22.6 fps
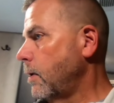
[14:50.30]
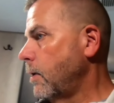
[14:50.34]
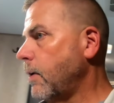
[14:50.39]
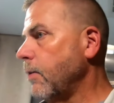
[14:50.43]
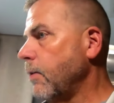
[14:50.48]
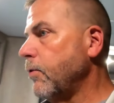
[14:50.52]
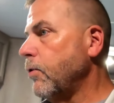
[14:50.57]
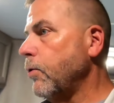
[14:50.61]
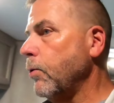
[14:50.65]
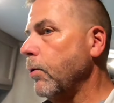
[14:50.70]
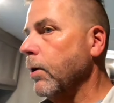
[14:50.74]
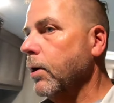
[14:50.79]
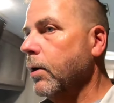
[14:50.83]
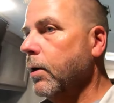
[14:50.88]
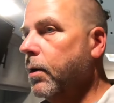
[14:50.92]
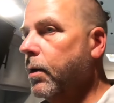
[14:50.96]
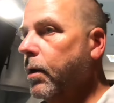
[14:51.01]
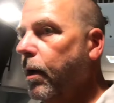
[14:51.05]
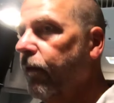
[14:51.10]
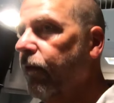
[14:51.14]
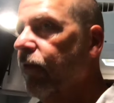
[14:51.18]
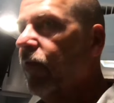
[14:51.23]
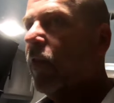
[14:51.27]
gives you a good
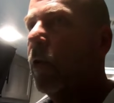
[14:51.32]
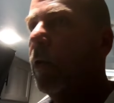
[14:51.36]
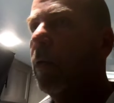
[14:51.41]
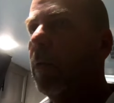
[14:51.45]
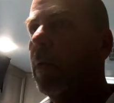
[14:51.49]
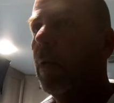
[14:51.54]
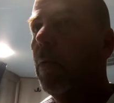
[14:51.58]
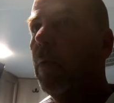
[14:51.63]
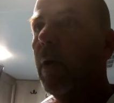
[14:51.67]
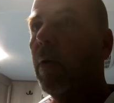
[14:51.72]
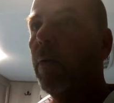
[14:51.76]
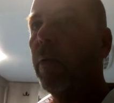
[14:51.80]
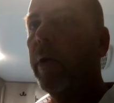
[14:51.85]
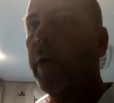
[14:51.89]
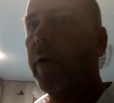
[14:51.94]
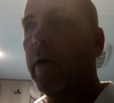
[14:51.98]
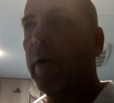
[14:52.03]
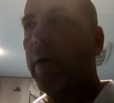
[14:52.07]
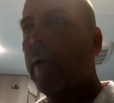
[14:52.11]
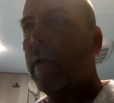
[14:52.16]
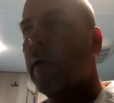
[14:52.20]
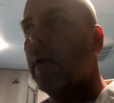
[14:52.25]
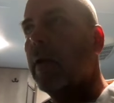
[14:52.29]
enough view of what
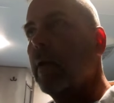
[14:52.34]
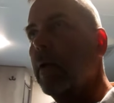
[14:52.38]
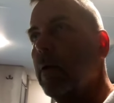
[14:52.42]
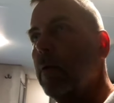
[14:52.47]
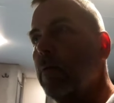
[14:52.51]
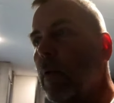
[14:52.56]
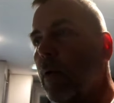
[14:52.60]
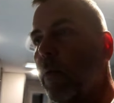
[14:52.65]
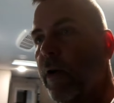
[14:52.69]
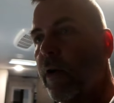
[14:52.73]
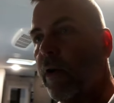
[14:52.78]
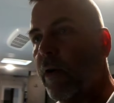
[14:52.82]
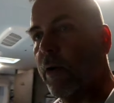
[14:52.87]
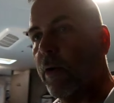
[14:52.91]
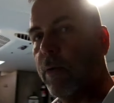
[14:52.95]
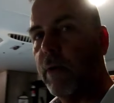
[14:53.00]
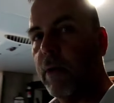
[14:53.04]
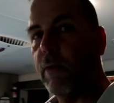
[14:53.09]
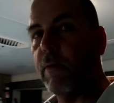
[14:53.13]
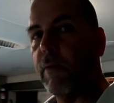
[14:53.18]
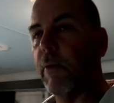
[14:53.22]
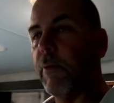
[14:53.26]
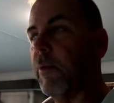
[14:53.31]
we're
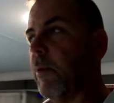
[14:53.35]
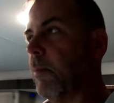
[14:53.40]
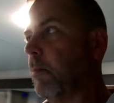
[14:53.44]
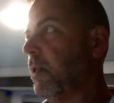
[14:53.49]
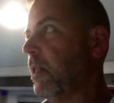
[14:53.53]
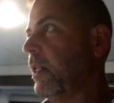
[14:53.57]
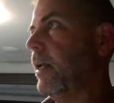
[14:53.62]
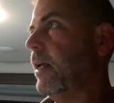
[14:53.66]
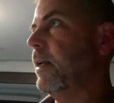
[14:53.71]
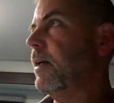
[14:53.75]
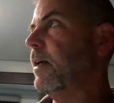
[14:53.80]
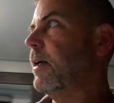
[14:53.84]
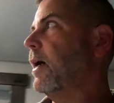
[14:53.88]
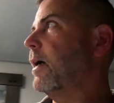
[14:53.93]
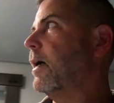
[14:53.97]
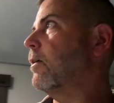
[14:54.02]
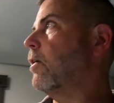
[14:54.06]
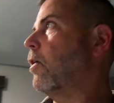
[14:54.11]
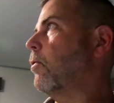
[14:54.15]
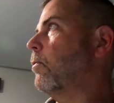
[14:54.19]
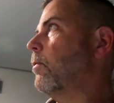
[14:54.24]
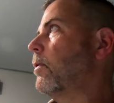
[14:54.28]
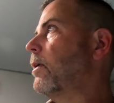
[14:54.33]
doing, what we're planning on
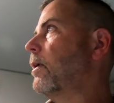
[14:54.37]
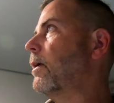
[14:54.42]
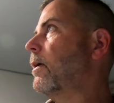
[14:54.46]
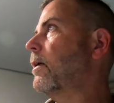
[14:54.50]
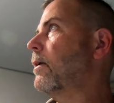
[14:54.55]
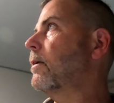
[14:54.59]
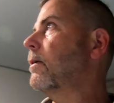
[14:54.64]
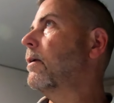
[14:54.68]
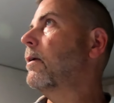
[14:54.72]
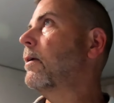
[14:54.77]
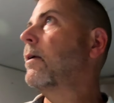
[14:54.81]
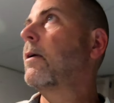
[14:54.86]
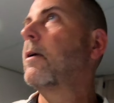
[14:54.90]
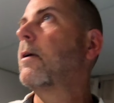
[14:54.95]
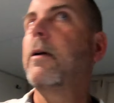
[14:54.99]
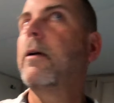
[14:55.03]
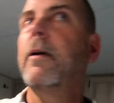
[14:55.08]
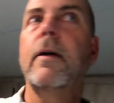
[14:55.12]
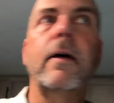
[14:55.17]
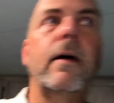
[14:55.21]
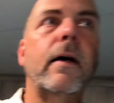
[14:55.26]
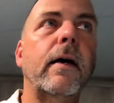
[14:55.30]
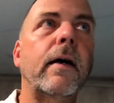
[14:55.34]
going in.
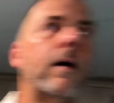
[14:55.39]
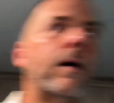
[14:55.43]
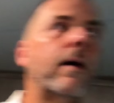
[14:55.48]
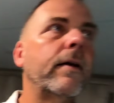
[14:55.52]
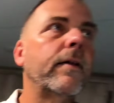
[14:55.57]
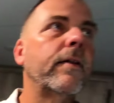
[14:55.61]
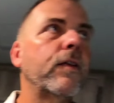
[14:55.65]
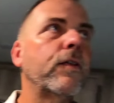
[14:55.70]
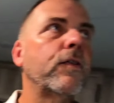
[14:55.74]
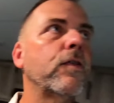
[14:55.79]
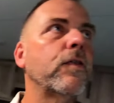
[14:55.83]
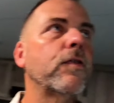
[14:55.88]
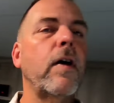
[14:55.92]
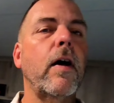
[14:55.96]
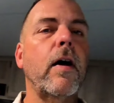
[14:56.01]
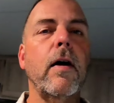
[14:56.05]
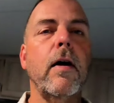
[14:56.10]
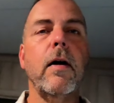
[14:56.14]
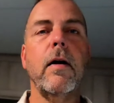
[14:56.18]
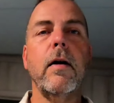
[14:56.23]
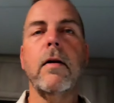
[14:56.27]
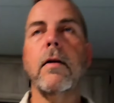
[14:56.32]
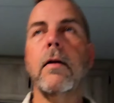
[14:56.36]
This is
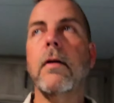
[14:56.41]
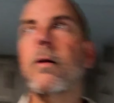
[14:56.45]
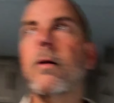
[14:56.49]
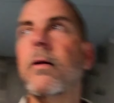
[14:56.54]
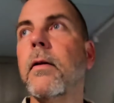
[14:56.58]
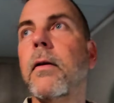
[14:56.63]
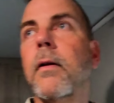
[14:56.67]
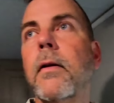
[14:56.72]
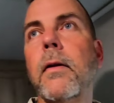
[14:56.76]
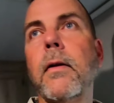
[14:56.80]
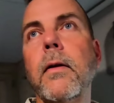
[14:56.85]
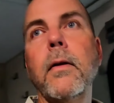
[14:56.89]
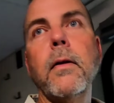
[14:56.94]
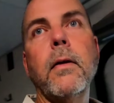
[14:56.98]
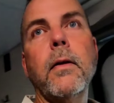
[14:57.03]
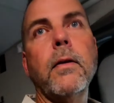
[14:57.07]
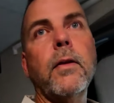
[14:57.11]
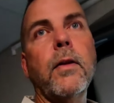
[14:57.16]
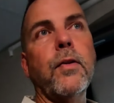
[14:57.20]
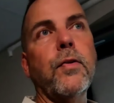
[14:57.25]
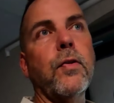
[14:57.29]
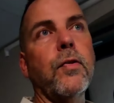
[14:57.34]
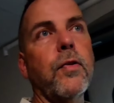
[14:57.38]
all
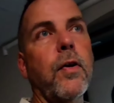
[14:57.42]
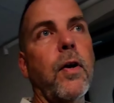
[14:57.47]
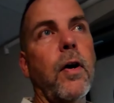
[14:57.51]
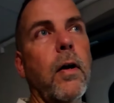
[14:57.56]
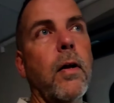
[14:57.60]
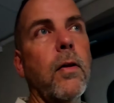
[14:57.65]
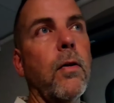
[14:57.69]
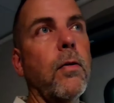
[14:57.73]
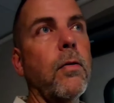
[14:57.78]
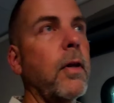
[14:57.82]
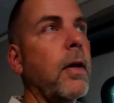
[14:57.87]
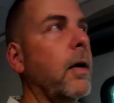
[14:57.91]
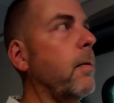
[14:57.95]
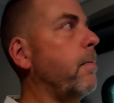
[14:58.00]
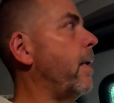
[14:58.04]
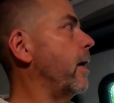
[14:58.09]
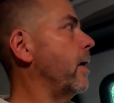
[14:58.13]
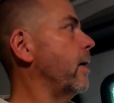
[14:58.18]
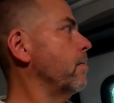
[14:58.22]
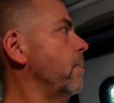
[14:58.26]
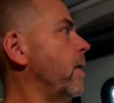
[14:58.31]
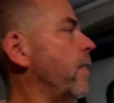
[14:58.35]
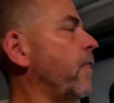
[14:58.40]
only about
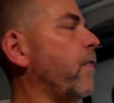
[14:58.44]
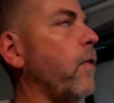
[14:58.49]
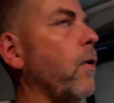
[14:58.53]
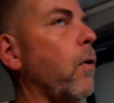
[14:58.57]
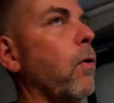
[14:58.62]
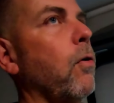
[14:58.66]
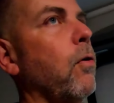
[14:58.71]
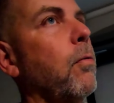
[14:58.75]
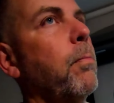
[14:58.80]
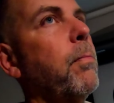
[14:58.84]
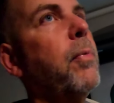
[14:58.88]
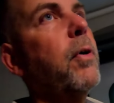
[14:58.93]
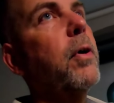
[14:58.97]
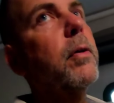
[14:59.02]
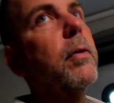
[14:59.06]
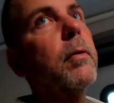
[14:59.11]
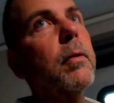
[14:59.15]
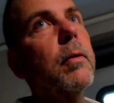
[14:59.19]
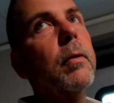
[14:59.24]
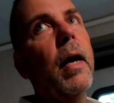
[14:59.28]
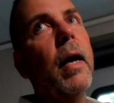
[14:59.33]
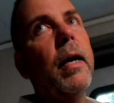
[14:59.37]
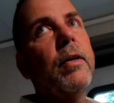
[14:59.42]
a month old, but
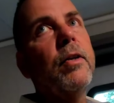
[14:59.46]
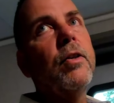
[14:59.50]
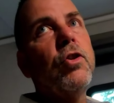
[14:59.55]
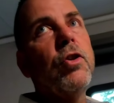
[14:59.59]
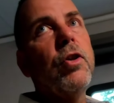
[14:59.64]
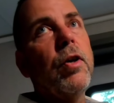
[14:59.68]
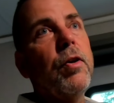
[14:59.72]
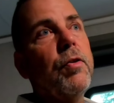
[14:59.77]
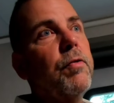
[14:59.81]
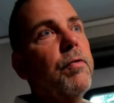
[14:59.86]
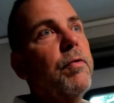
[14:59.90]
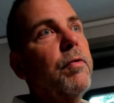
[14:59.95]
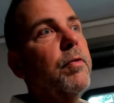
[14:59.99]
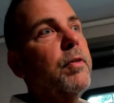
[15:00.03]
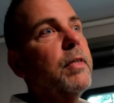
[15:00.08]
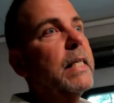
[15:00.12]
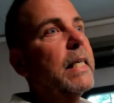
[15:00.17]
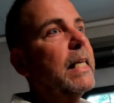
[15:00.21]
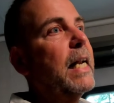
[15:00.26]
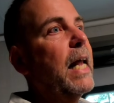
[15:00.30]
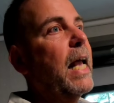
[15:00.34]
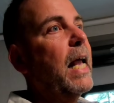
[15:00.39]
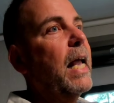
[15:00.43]
I just
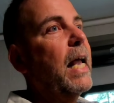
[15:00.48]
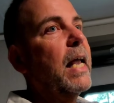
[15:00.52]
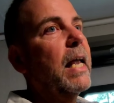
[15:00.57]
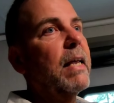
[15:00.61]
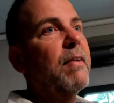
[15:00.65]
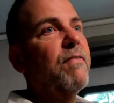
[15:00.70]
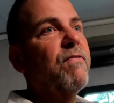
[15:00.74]
today